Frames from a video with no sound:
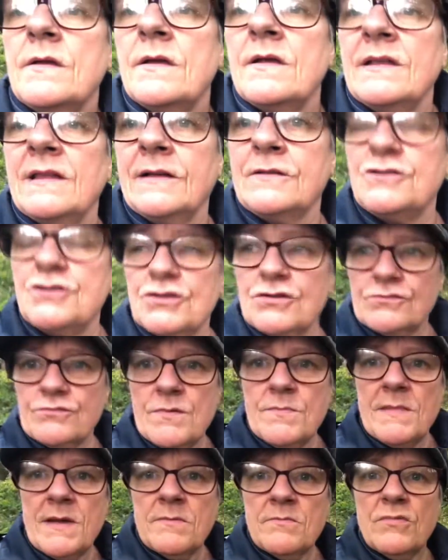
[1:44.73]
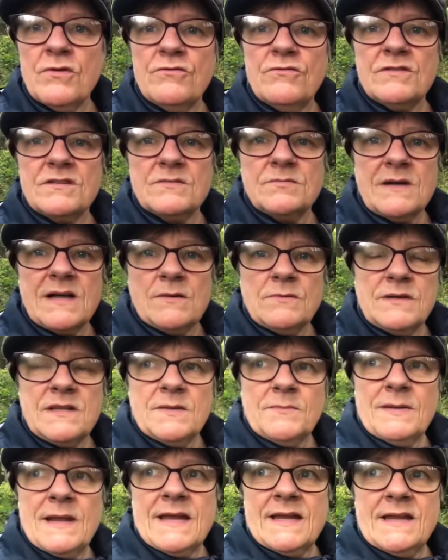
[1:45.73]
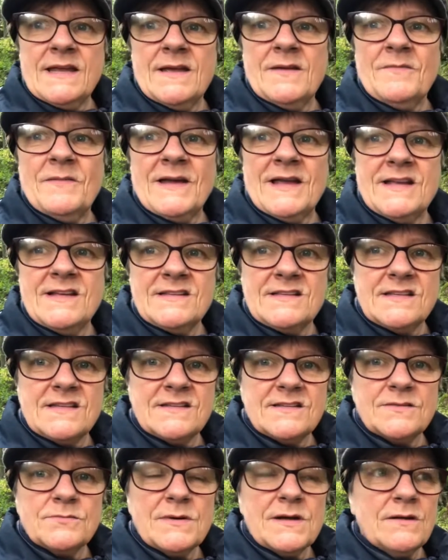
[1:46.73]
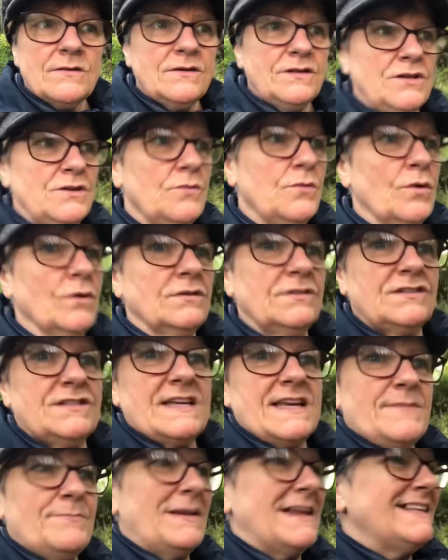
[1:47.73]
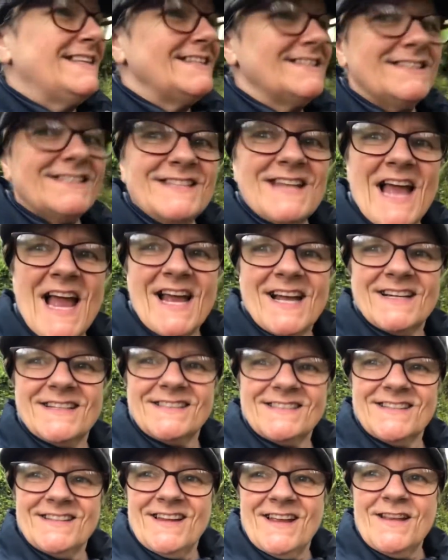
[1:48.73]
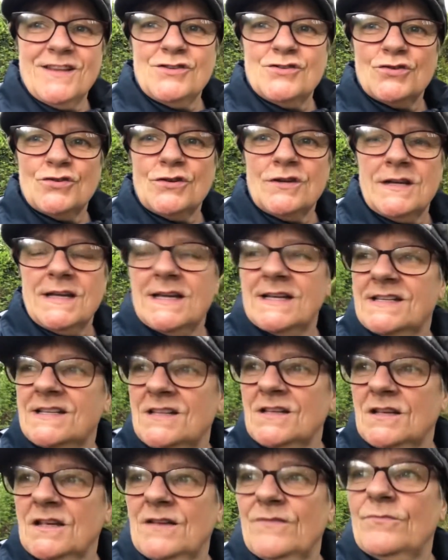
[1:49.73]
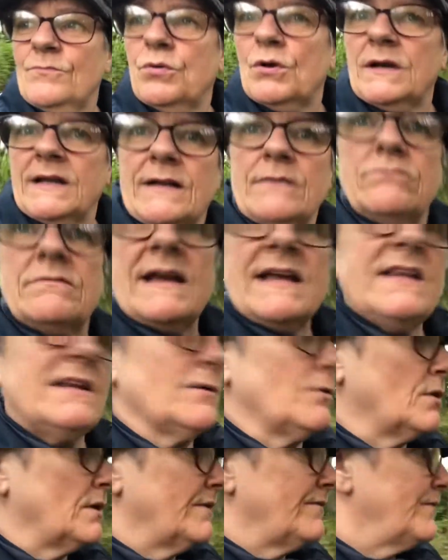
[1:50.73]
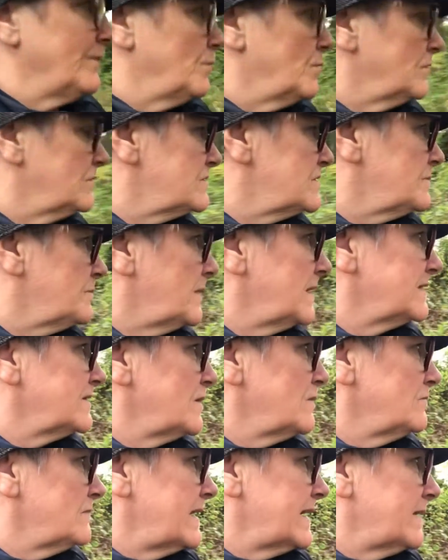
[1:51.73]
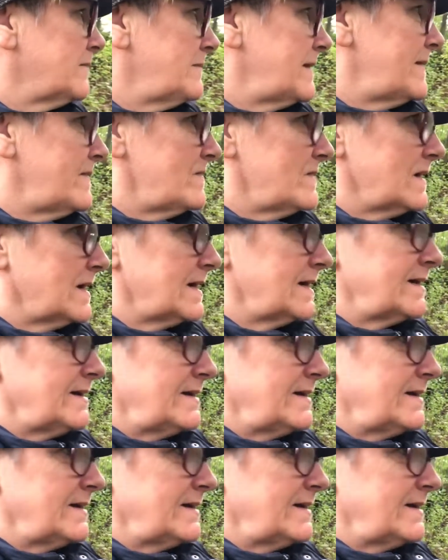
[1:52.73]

Now just remember as well, when you're plein air painting as well, you want to take plenty of snacks and enjoy it, and you can put a little radio on if you want to, but I don't recommend that.